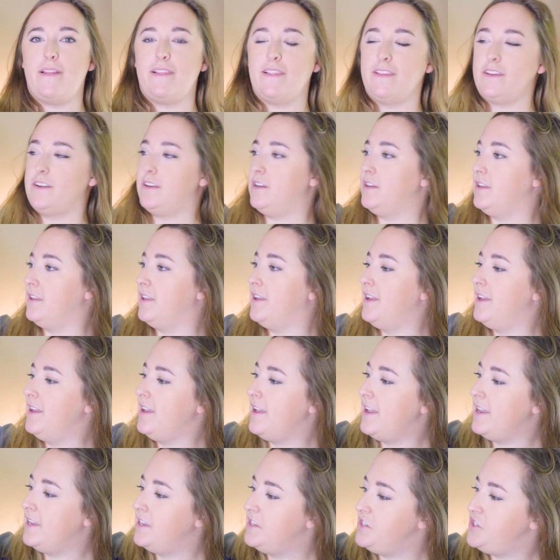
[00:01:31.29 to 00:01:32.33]
little
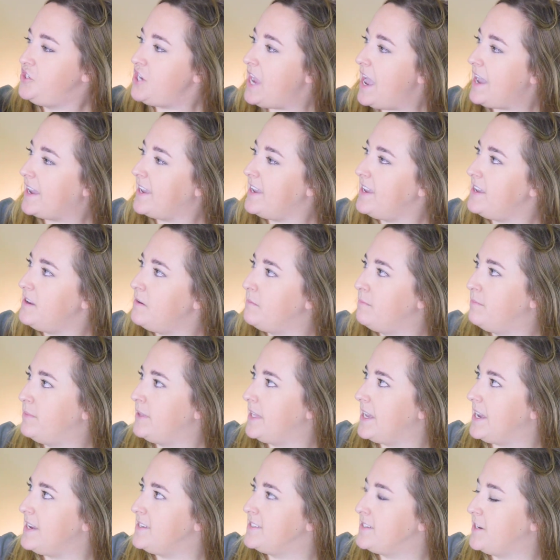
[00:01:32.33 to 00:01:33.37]
jacket
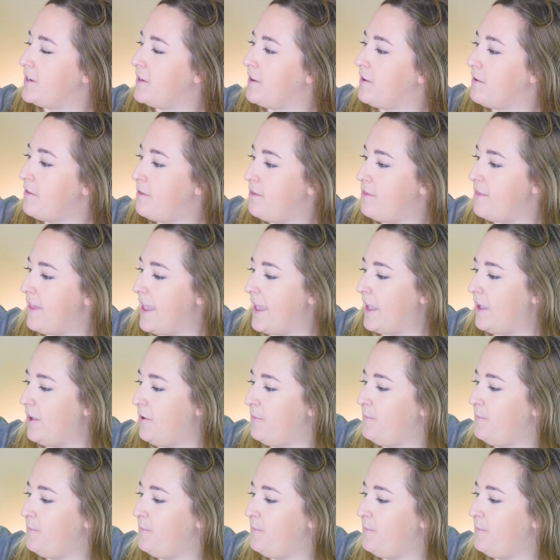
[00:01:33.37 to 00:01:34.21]
blazer thing.